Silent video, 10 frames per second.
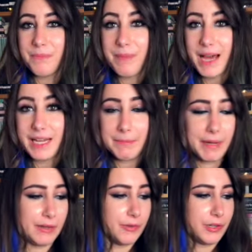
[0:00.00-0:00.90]
Panic
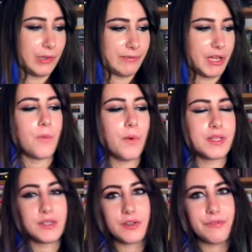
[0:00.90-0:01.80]
by Lauren Oliver. Was
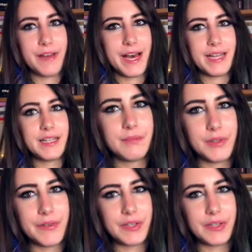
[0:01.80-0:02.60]
not a fan. Moving